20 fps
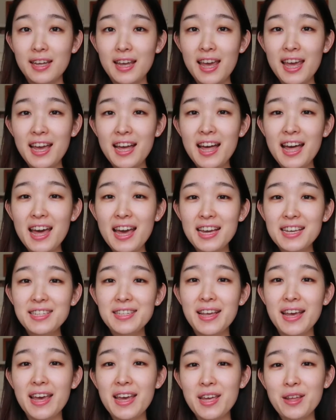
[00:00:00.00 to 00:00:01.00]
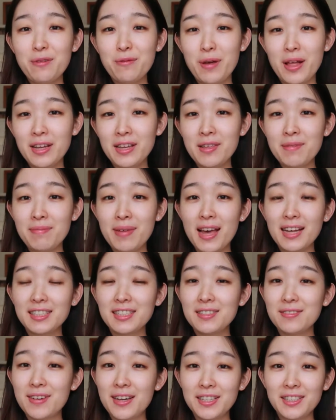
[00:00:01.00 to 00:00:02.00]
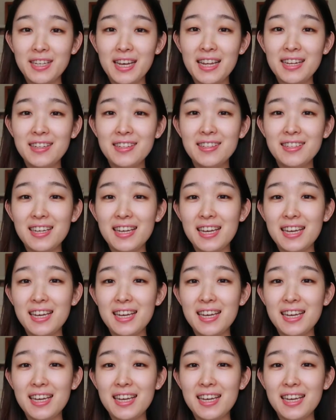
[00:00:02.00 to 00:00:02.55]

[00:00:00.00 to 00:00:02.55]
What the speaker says: Hey guys, and welcome back to my channel.